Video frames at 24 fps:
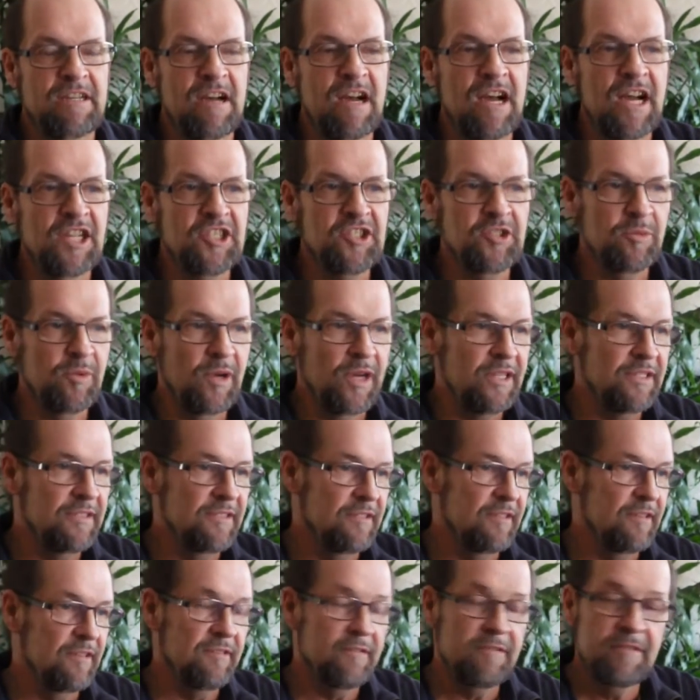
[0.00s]

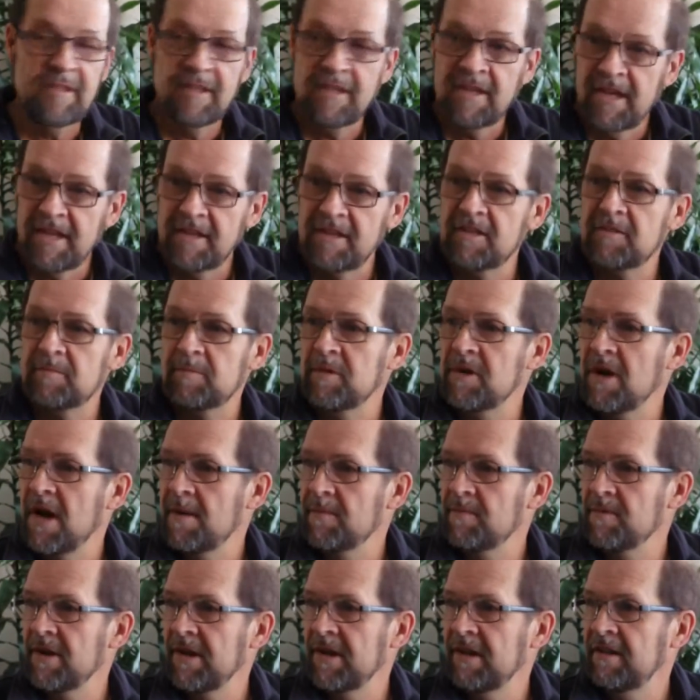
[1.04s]
Oshawa, and it's been
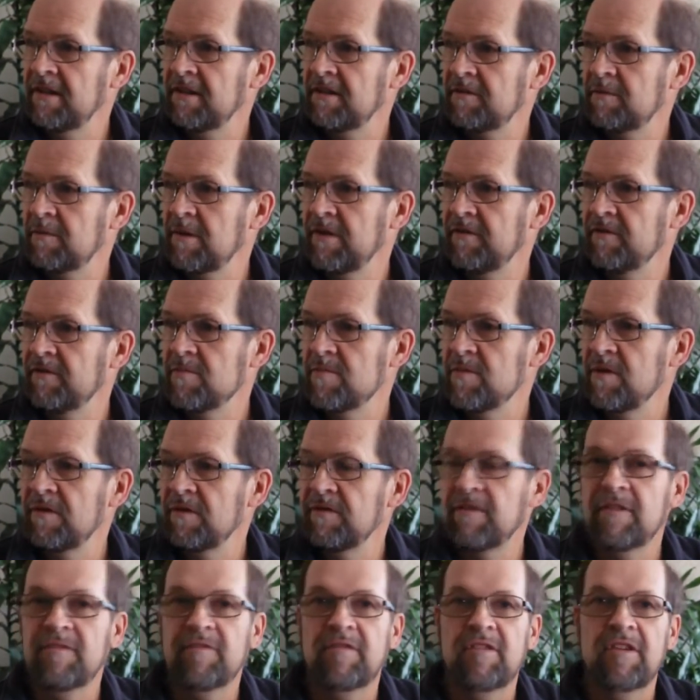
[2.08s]
operating this way for about
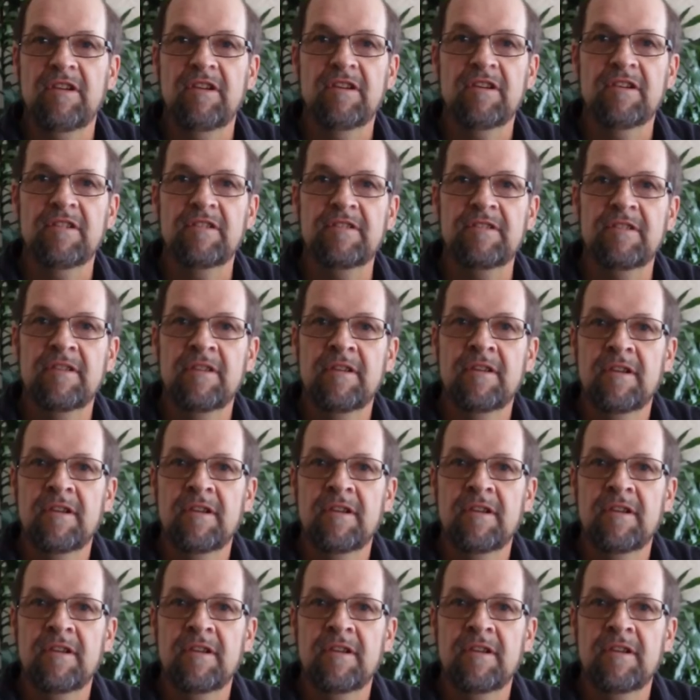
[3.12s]
50 years.